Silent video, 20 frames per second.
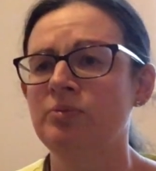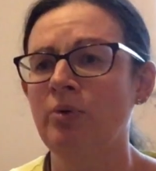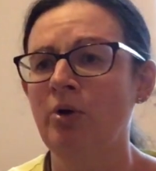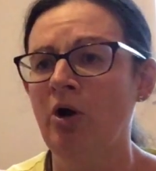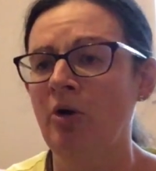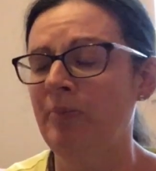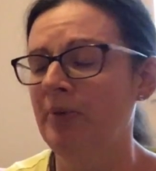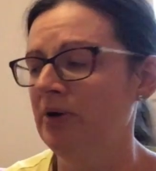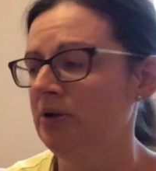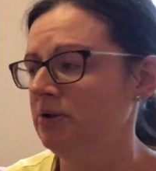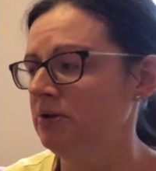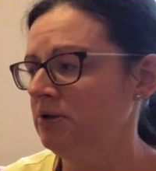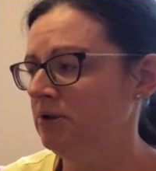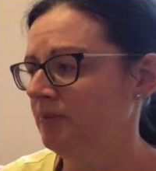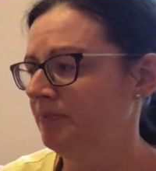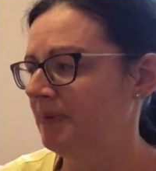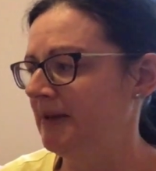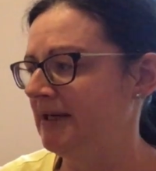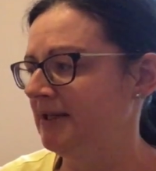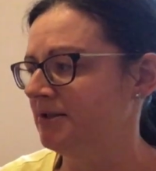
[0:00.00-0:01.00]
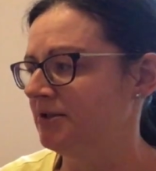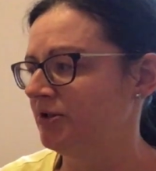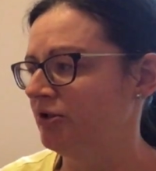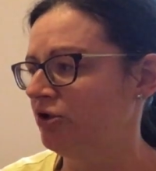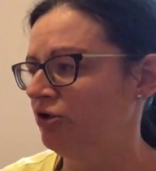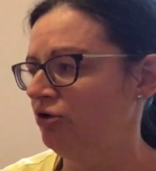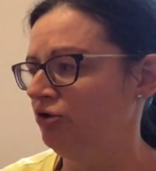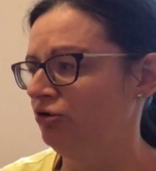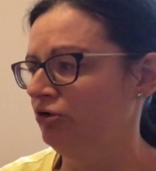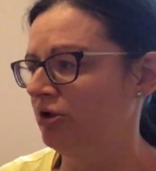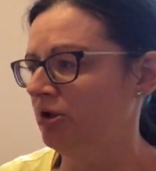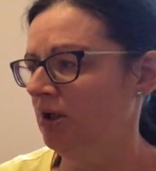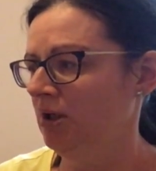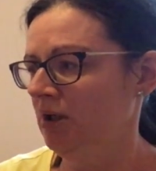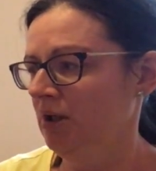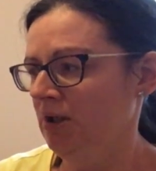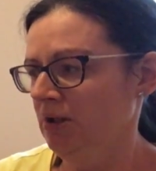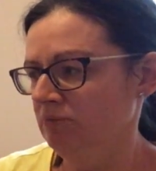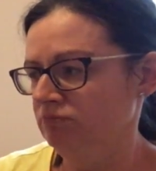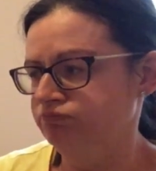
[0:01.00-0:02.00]
wobble," begged the cook.
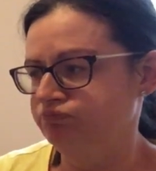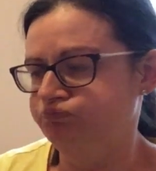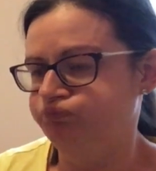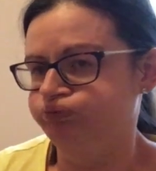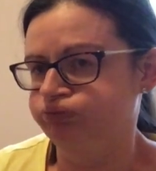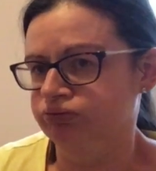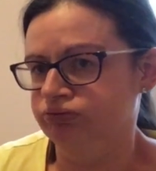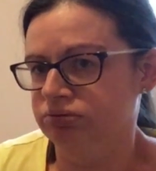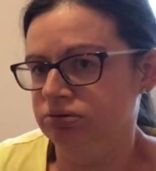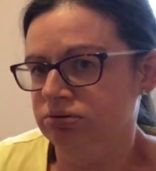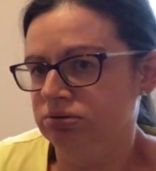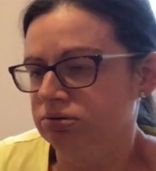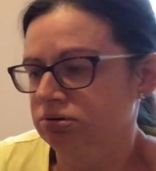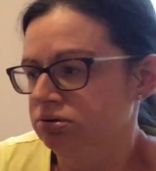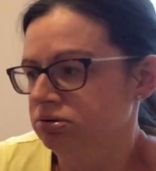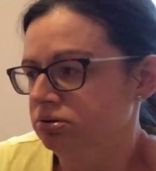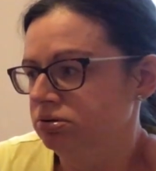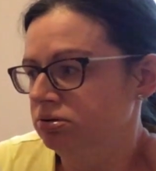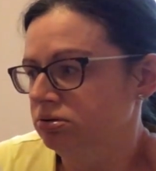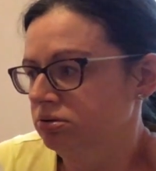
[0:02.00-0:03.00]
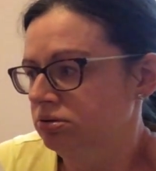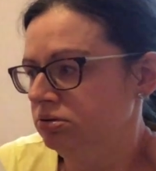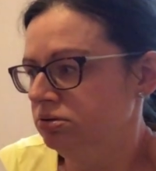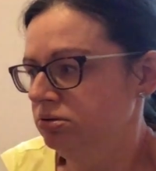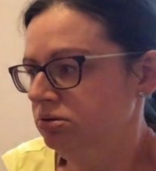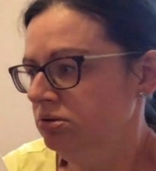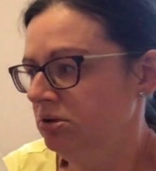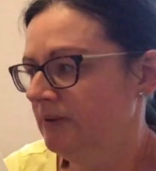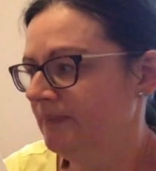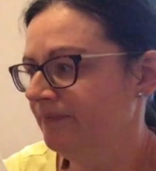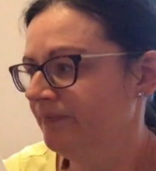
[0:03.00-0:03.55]
Brrr.